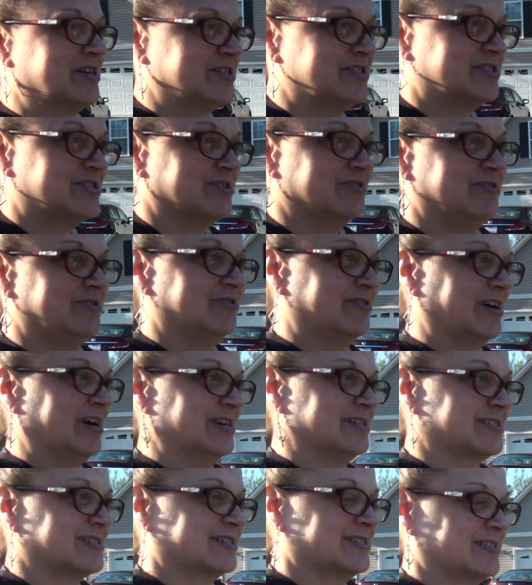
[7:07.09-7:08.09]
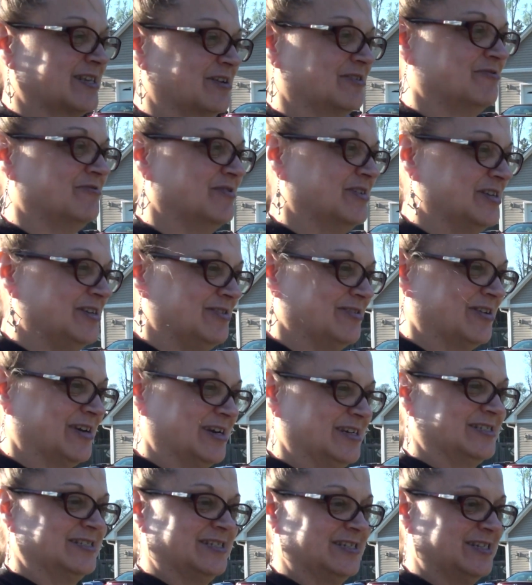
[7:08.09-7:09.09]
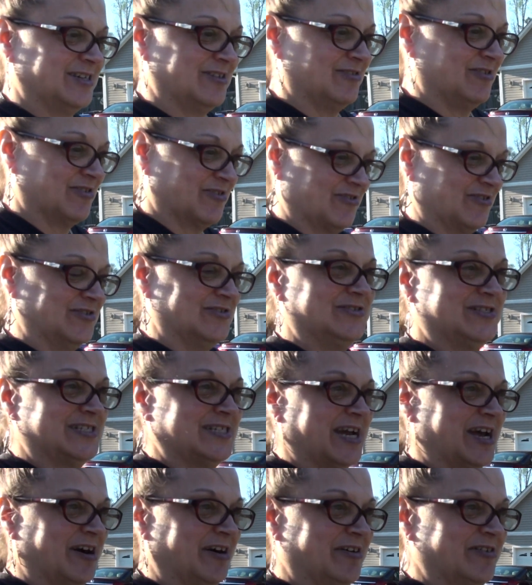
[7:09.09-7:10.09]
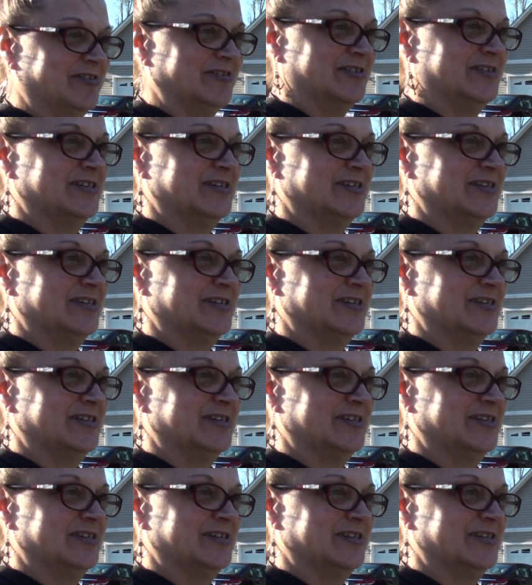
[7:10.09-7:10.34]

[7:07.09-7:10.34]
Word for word: going to show you guys because I don't want you guys to get all grossed out.